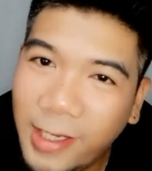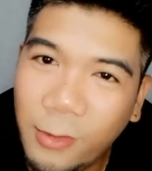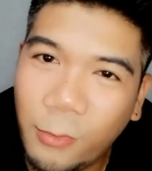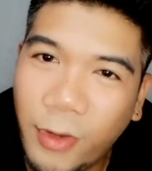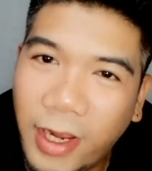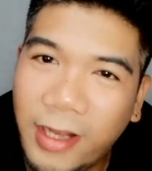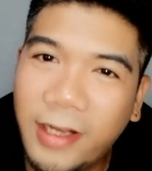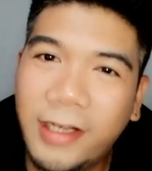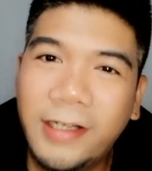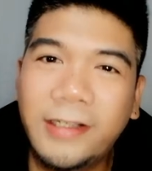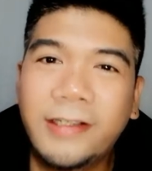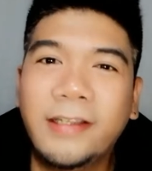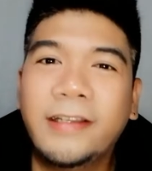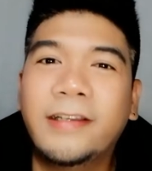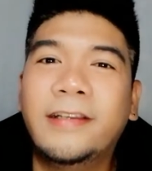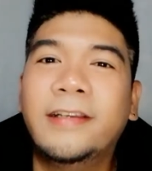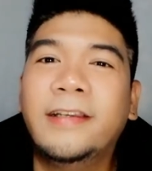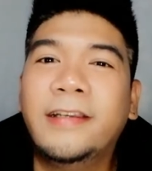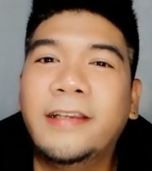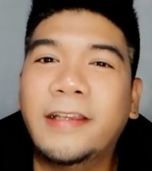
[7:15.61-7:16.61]
anywhere,
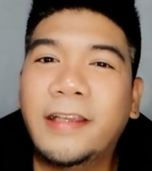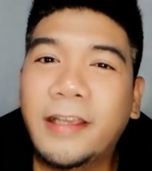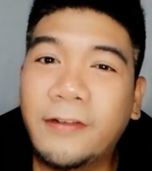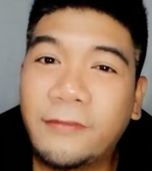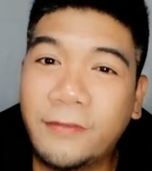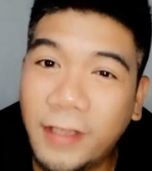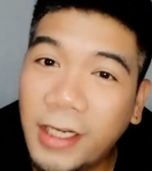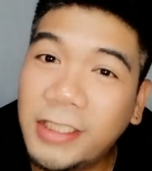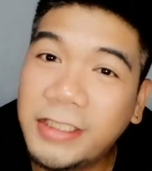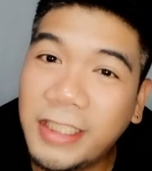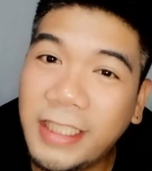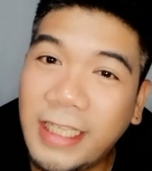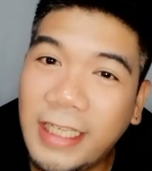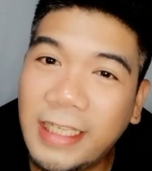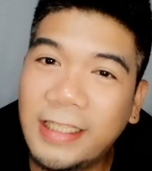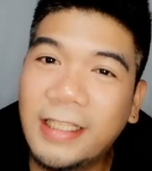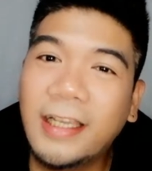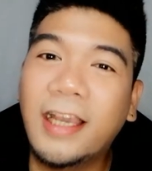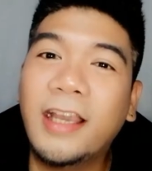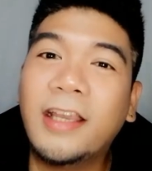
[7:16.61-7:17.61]
if there's a
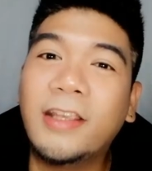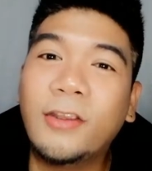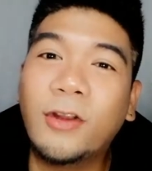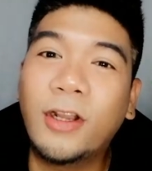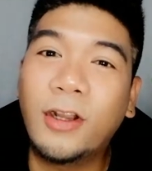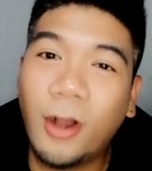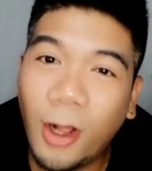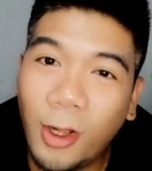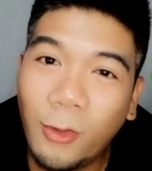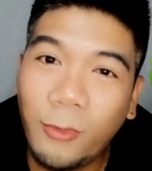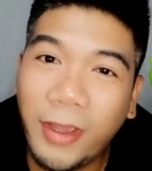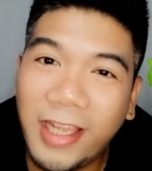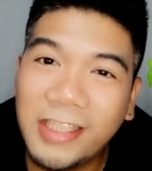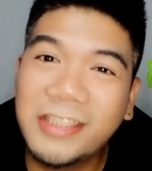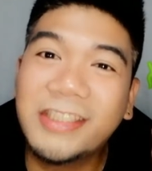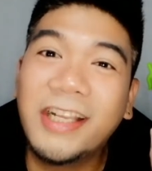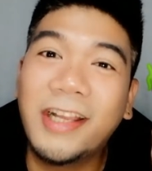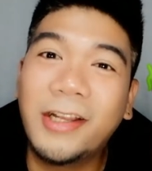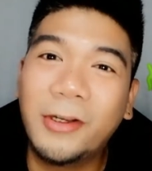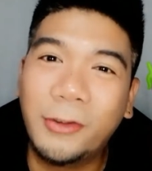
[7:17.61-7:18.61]
need, you're
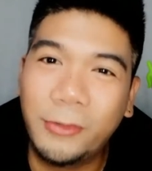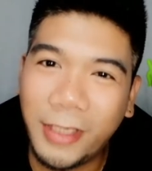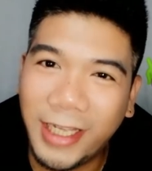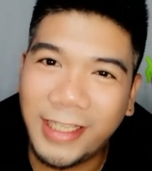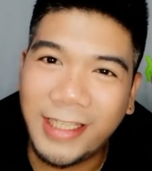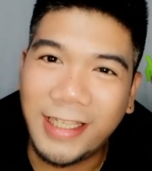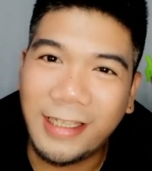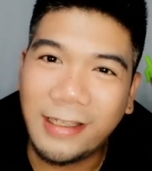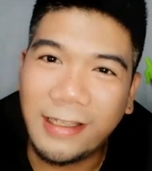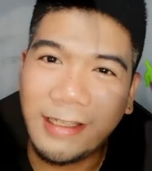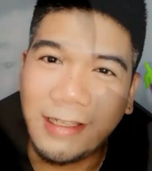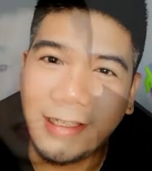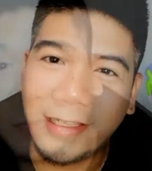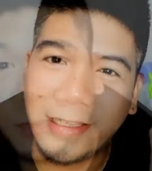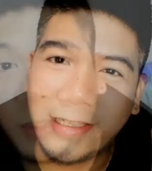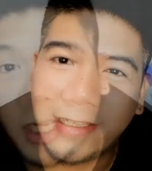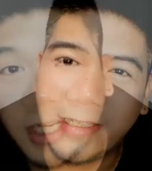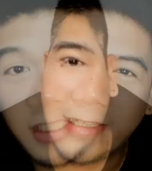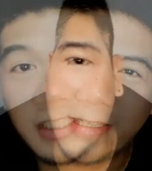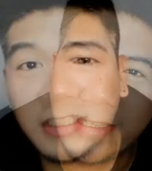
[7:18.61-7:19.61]
always ready.
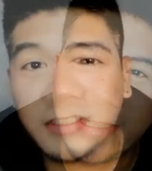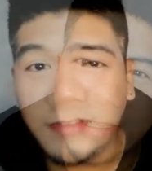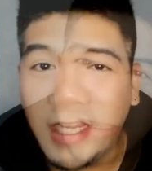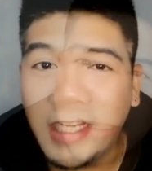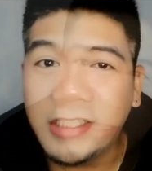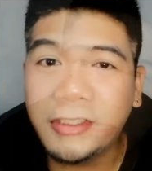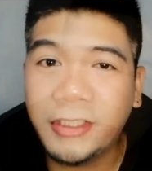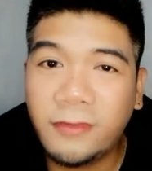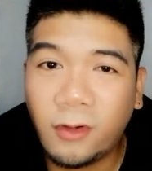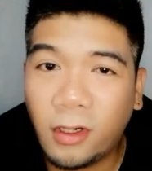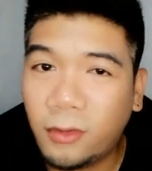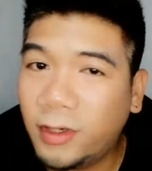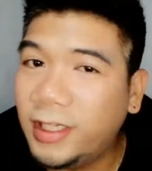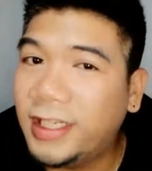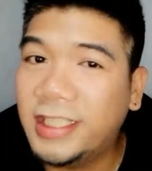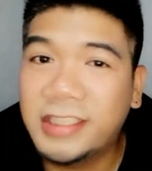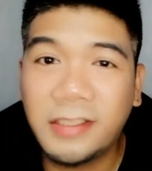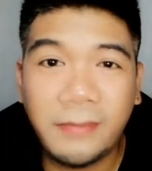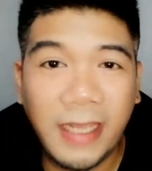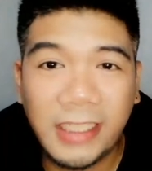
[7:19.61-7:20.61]
This product is very
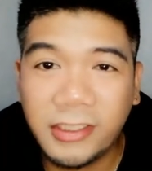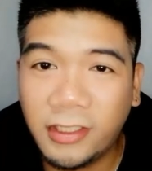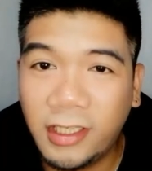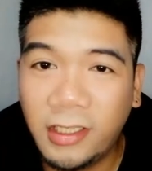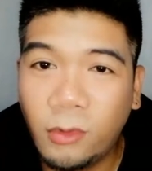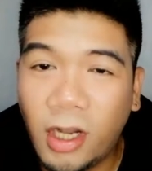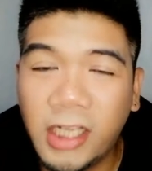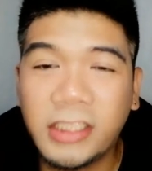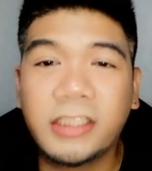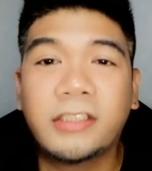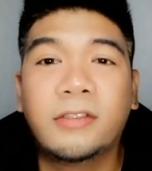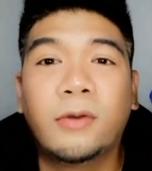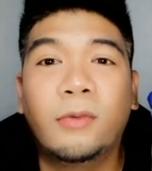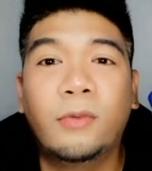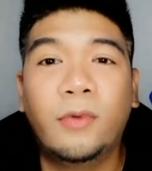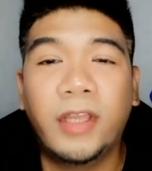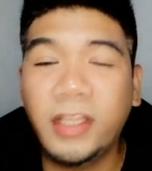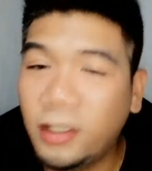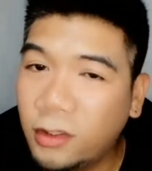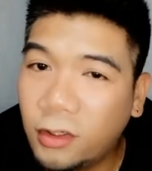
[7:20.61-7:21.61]
straightforward. It's a masculine wash,
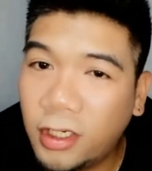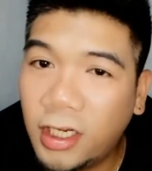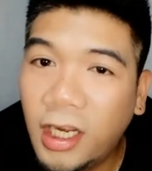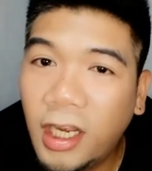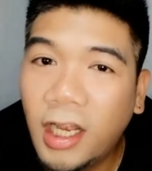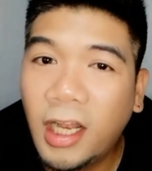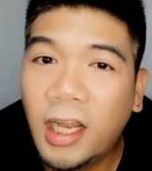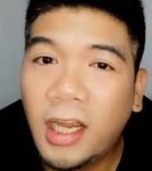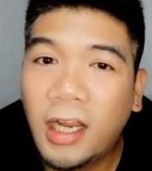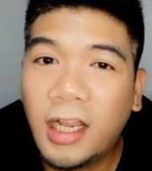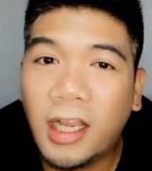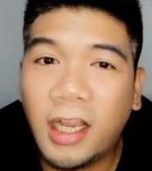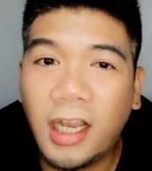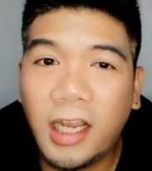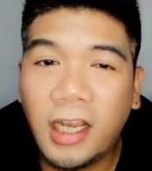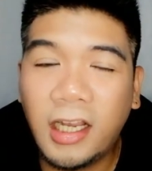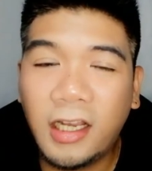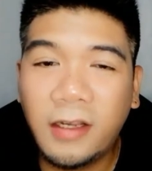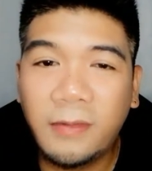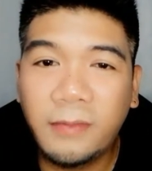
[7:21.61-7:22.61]
so when you're
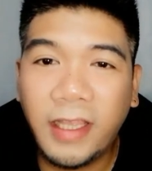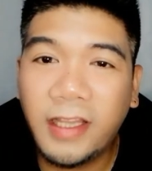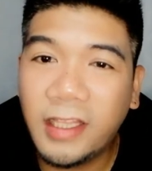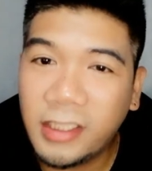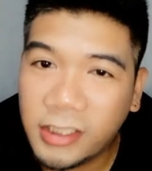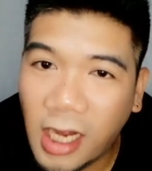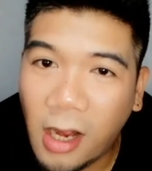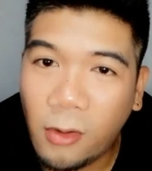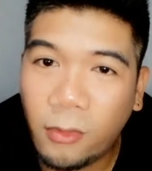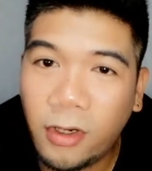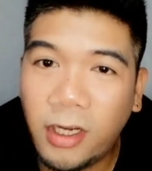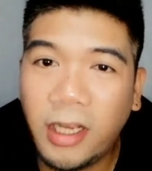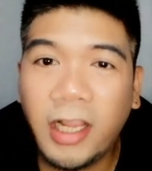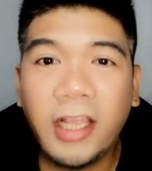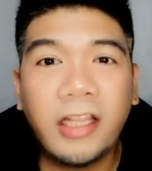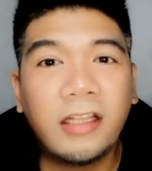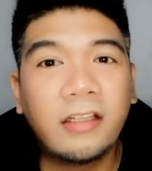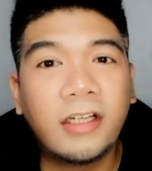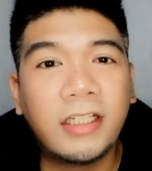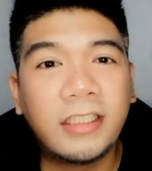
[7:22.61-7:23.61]
um, in the
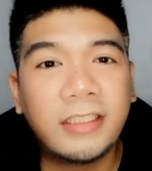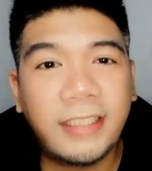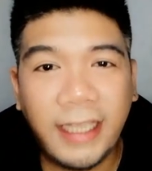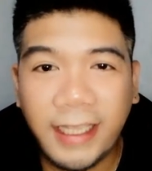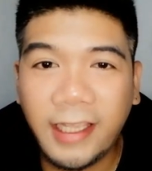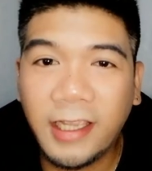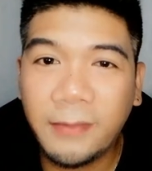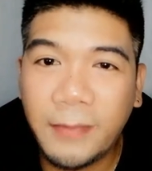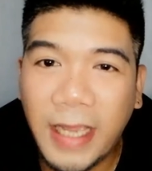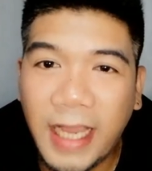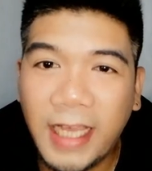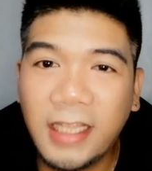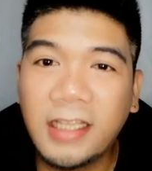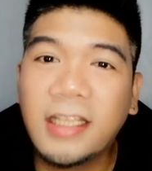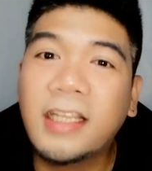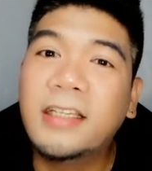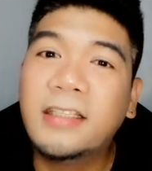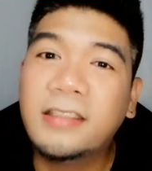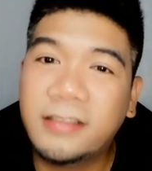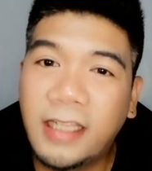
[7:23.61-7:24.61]
shower and you're taking a
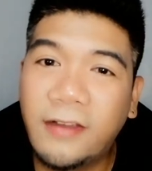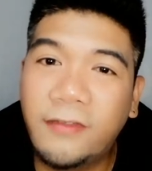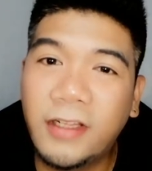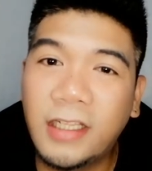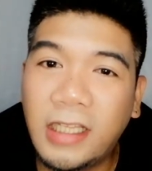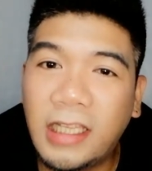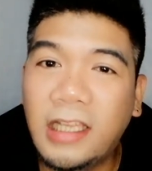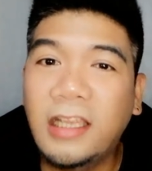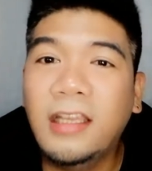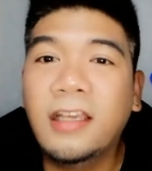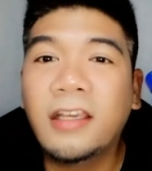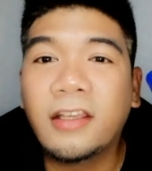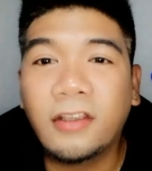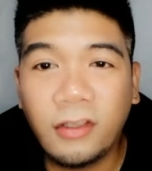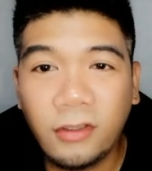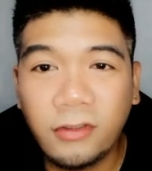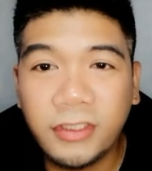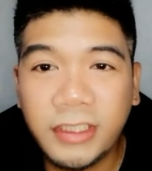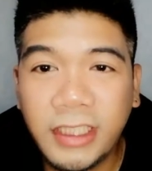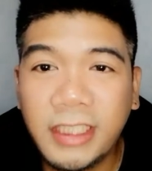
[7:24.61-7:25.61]
bath, definitely
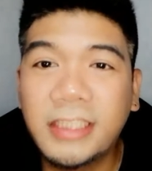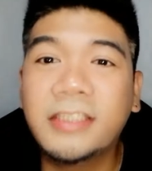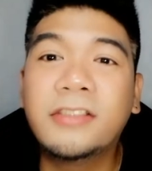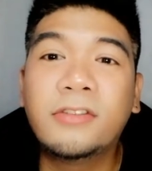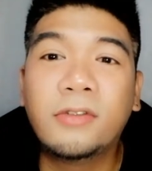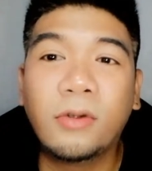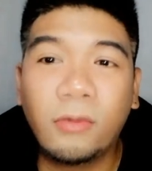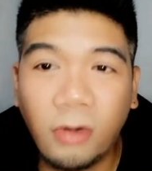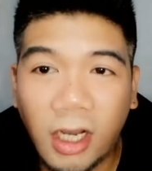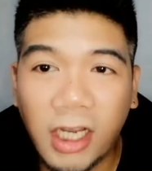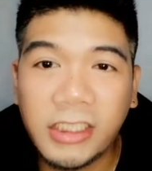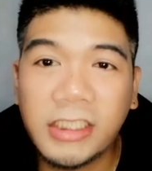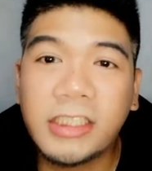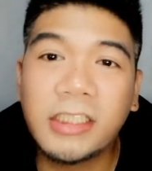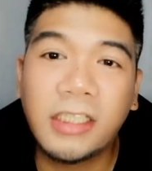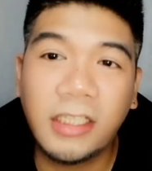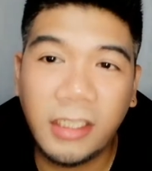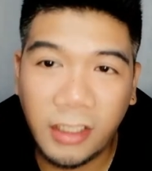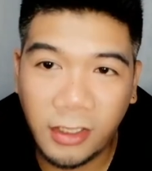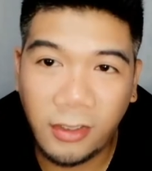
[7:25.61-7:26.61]
you use this to
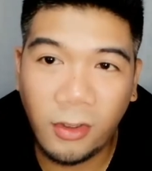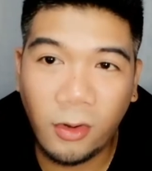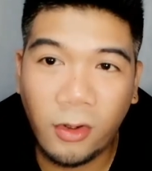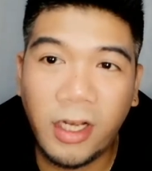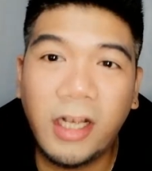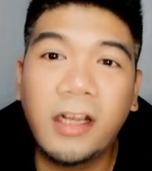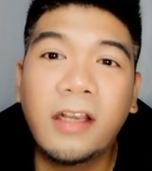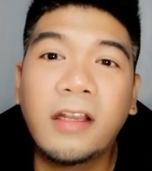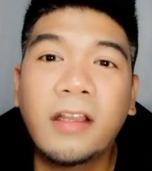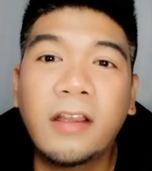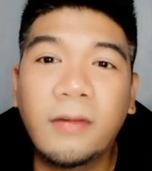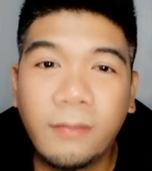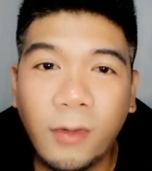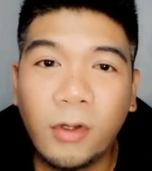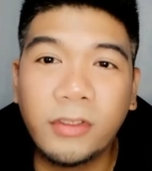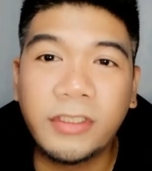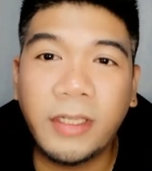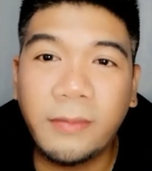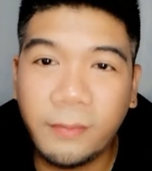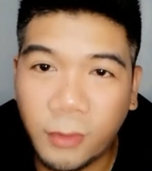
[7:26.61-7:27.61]
wash your
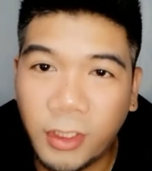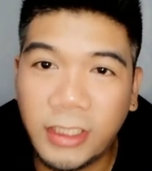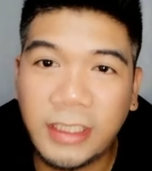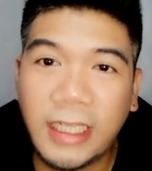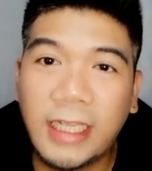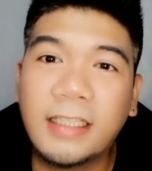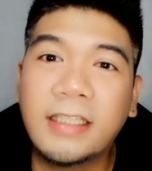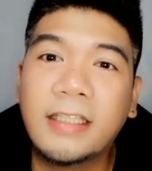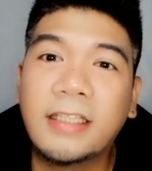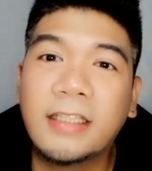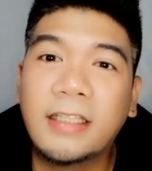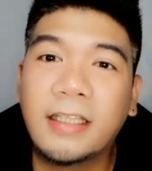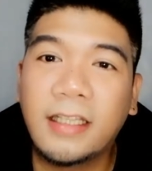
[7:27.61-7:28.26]
most important